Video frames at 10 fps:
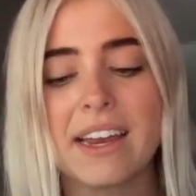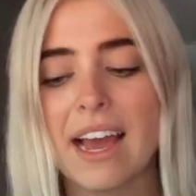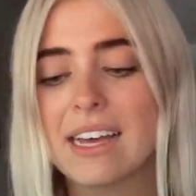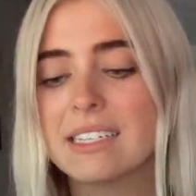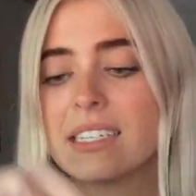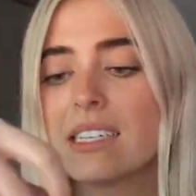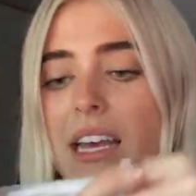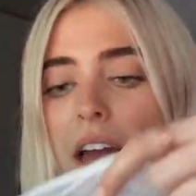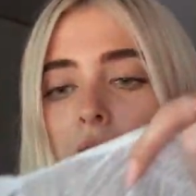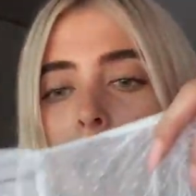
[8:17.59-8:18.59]
It has these
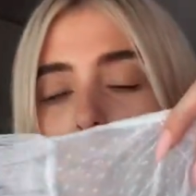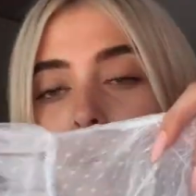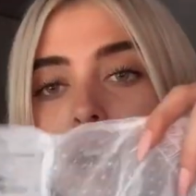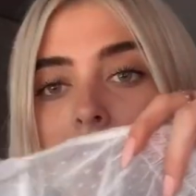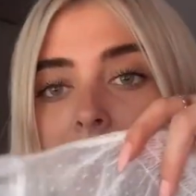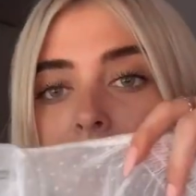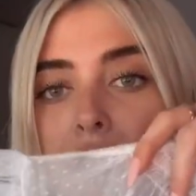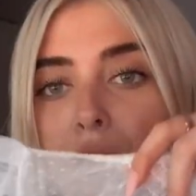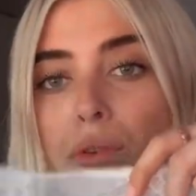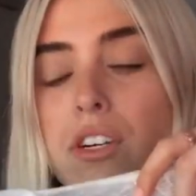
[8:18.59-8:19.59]
like puffy
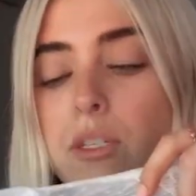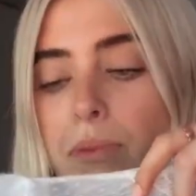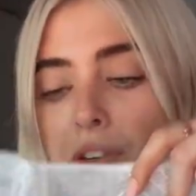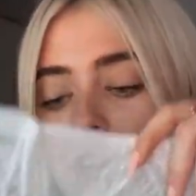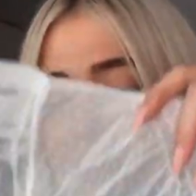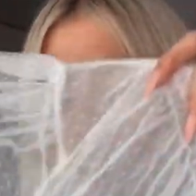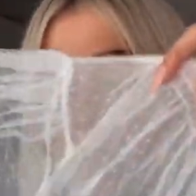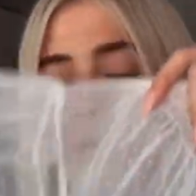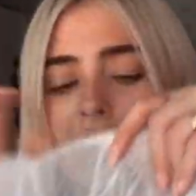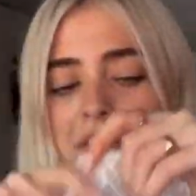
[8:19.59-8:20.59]
shoulders, but they're not too
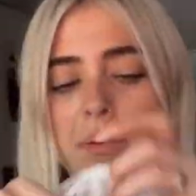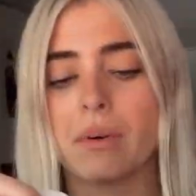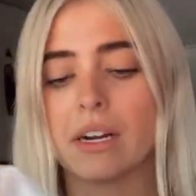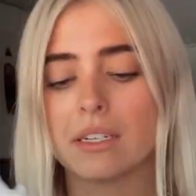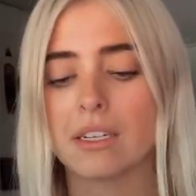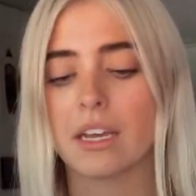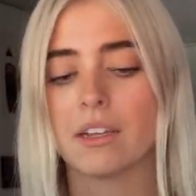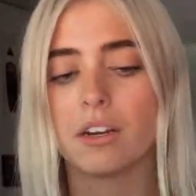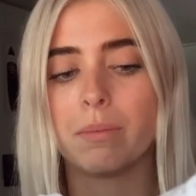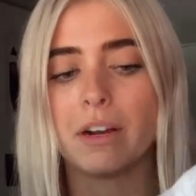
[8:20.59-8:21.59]
puffy where it's like a little bit